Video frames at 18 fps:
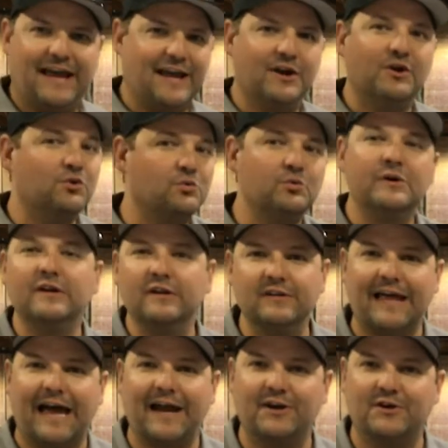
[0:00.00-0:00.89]
hey,
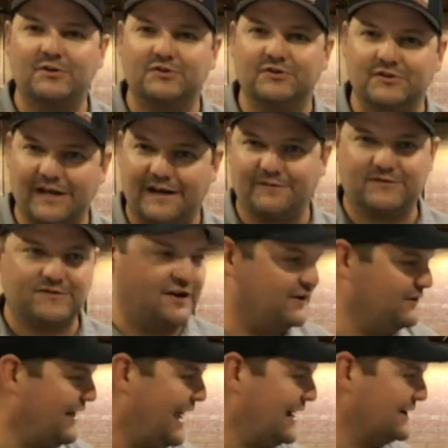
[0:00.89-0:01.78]
real Land Cruisers have solid